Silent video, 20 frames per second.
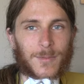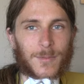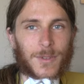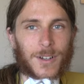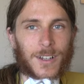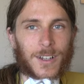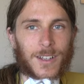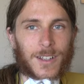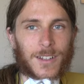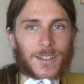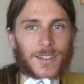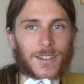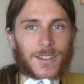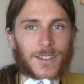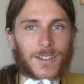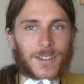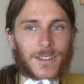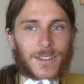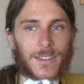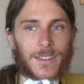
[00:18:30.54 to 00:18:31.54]
but
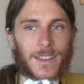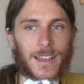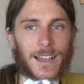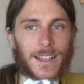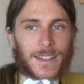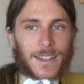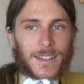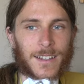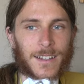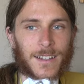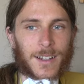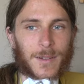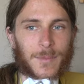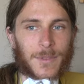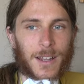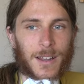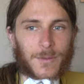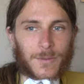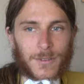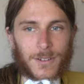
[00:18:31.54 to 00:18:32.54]
that ended up
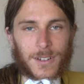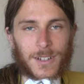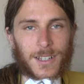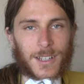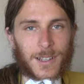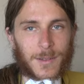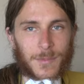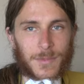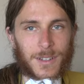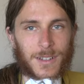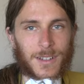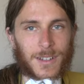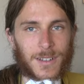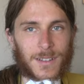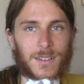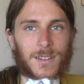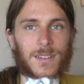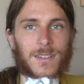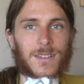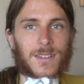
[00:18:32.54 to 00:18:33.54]
not working
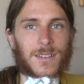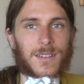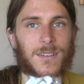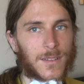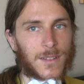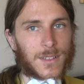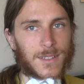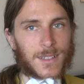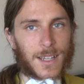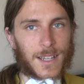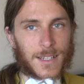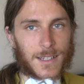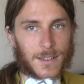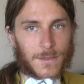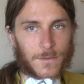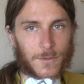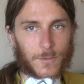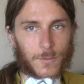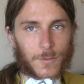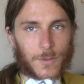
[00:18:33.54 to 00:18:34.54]
because the sides
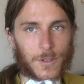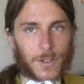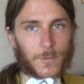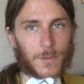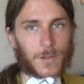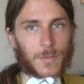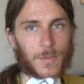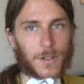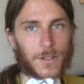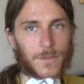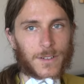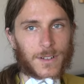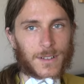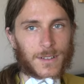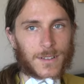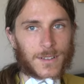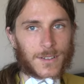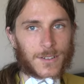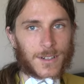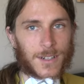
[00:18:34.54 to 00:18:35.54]
of the wood weren't
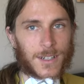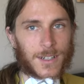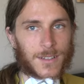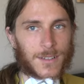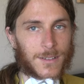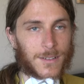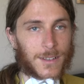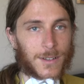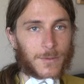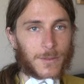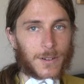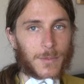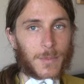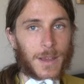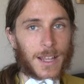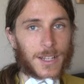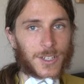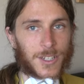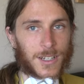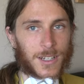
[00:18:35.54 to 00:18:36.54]
perfectly straight so they weren't
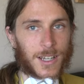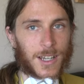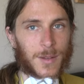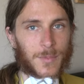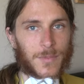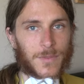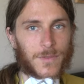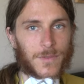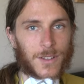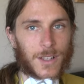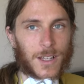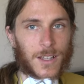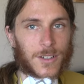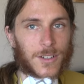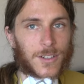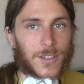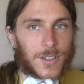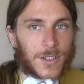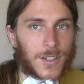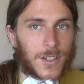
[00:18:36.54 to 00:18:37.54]
matching up
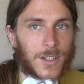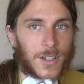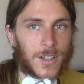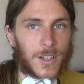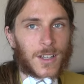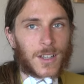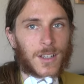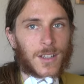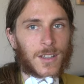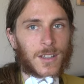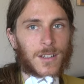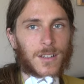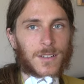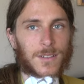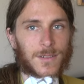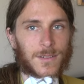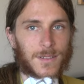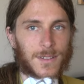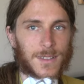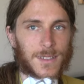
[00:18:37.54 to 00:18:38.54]
flush
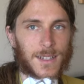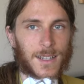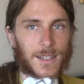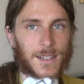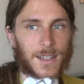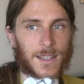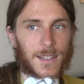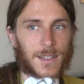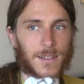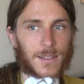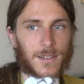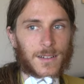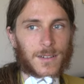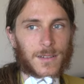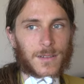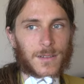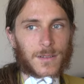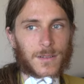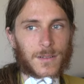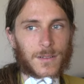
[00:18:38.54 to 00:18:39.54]
so instead I
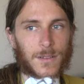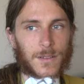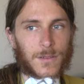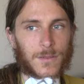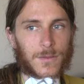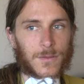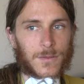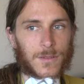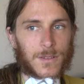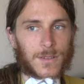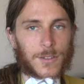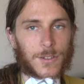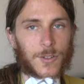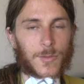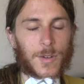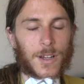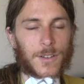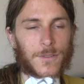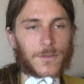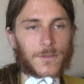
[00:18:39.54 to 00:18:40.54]
use
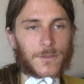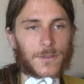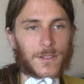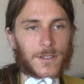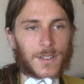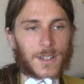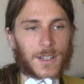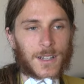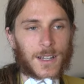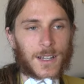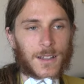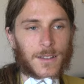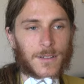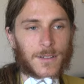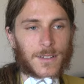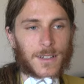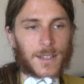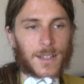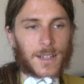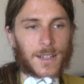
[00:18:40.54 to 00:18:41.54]
2x4s on either
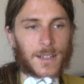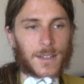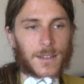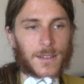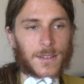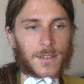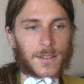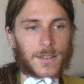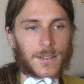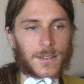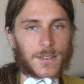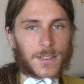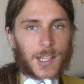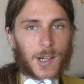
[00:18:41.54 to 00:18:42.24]
side to